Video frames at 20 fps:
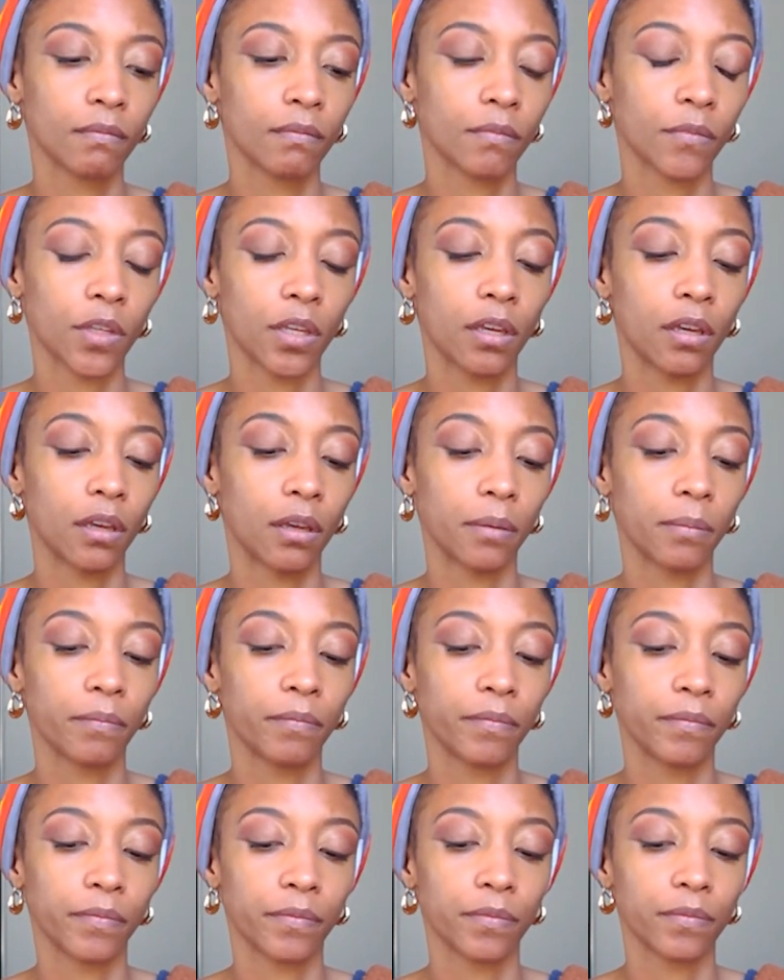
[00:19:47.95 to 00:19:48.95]
Okay.
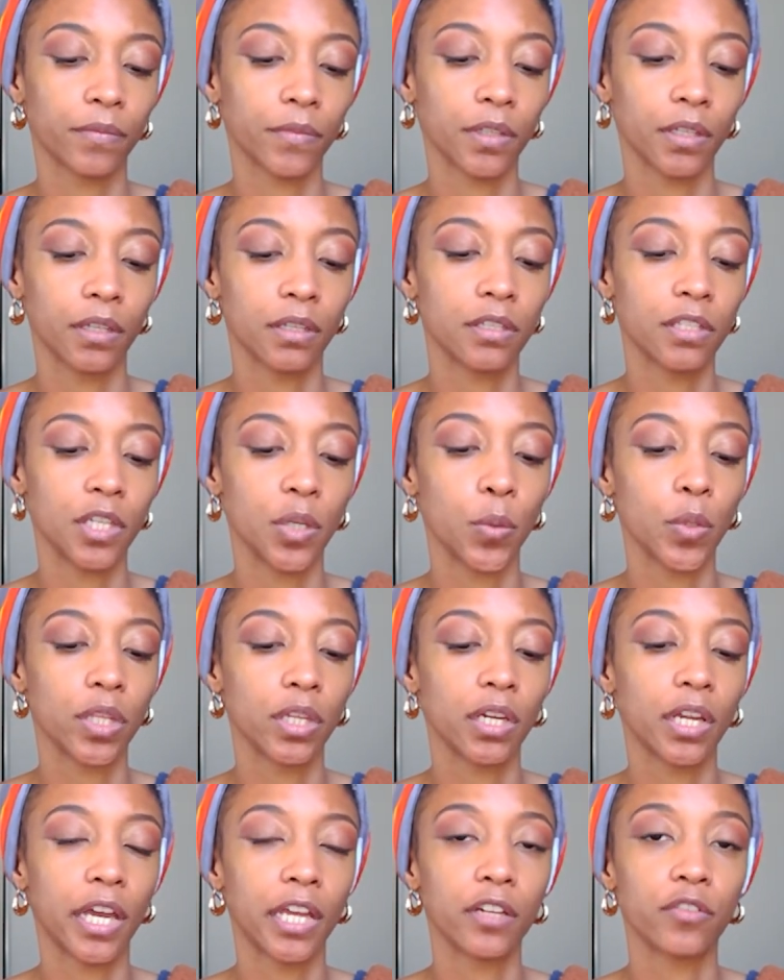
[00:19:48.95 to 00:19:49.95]
Let's see what the
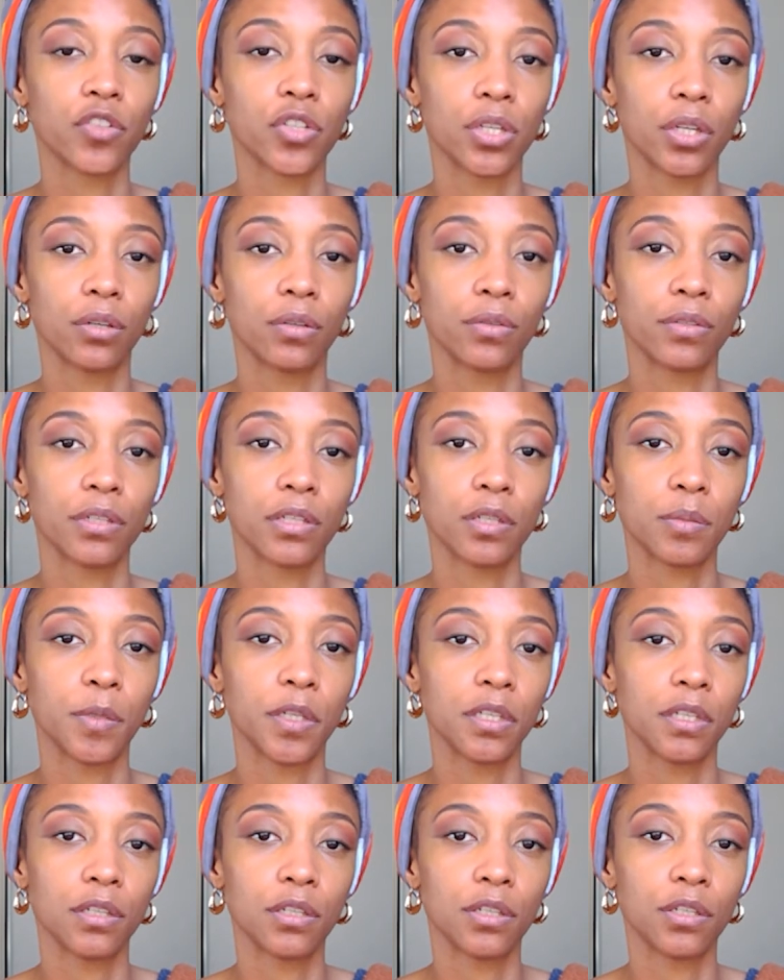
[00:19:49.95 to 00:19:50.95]
Nine of Stones is
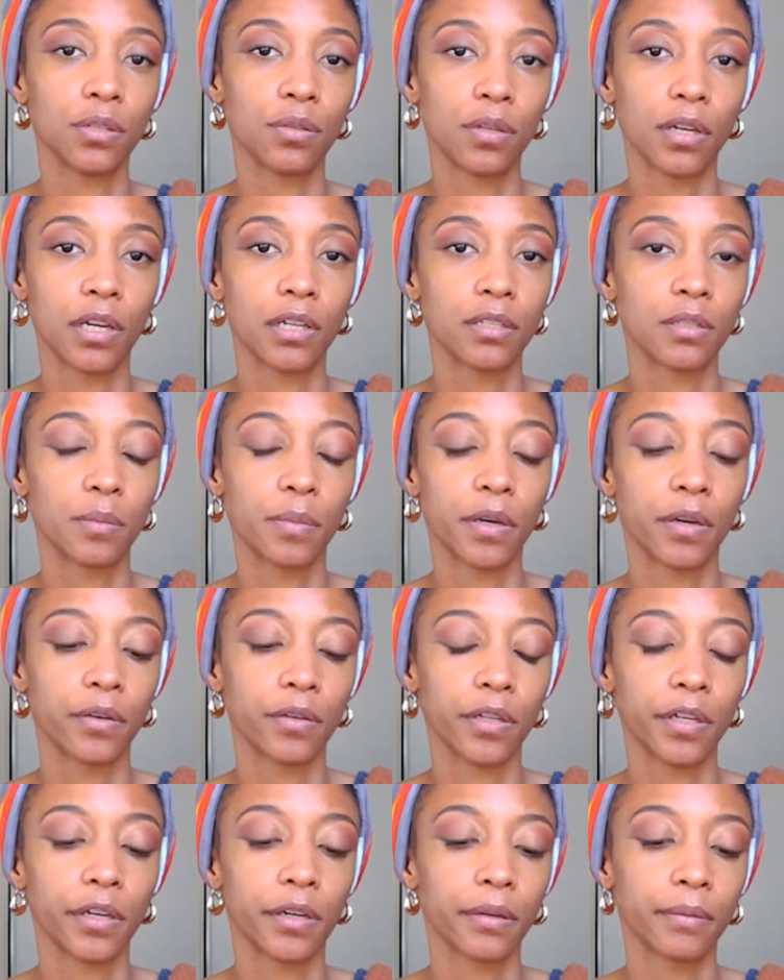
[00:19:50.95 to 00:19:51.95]
speaking to you guys about
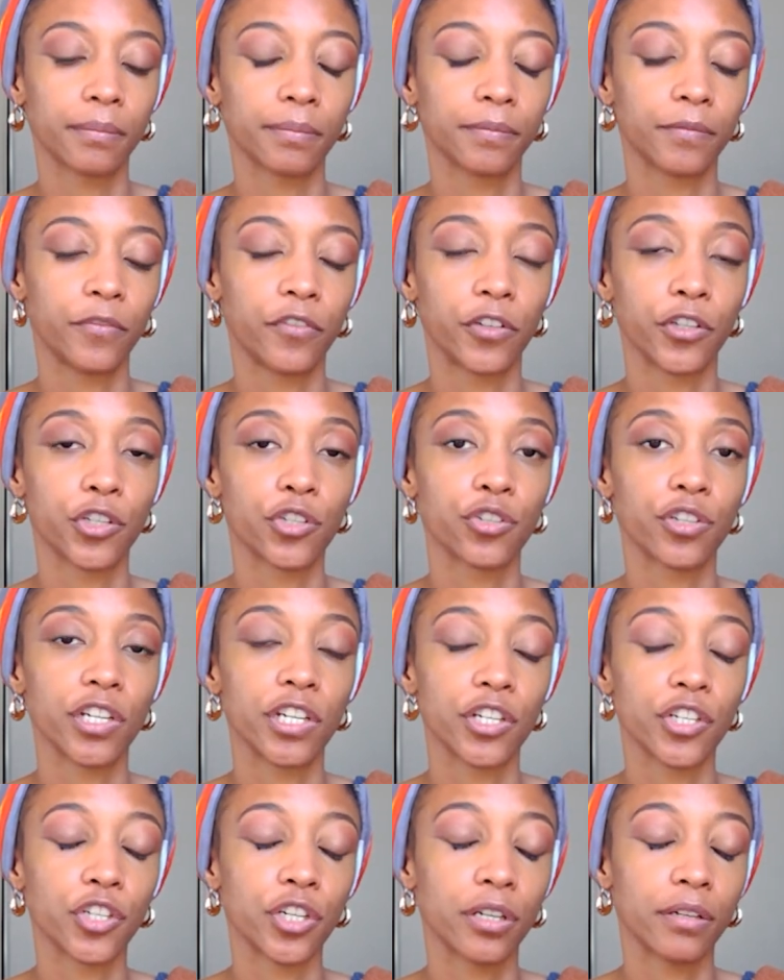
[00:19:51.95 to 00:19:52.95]
here for
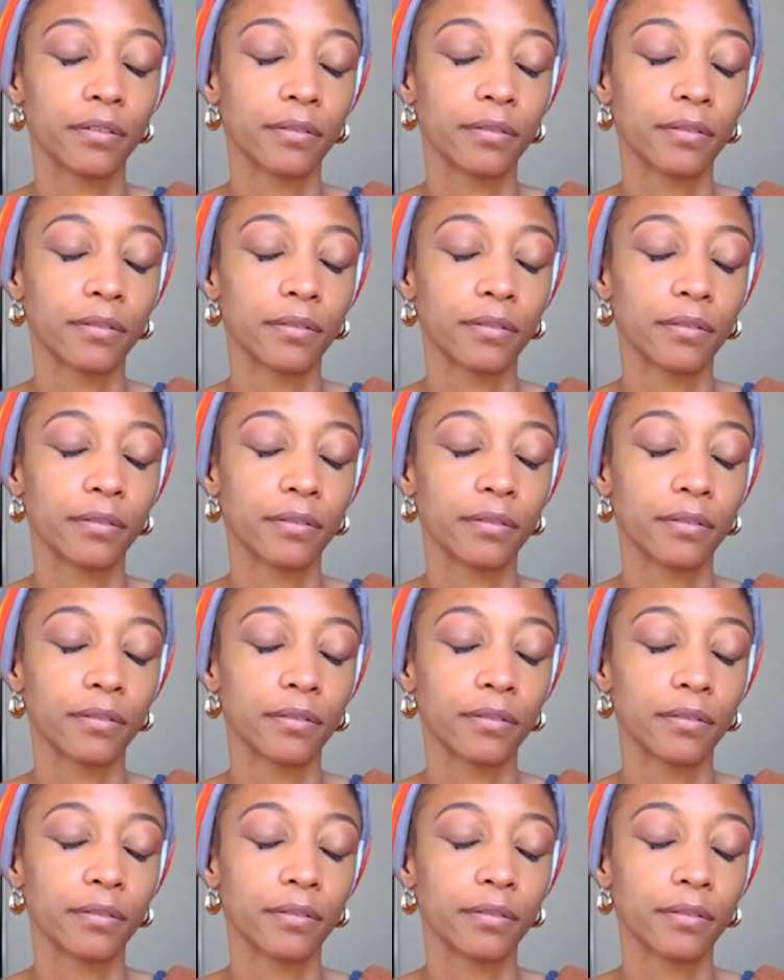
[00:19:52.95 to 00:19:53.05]
tradition.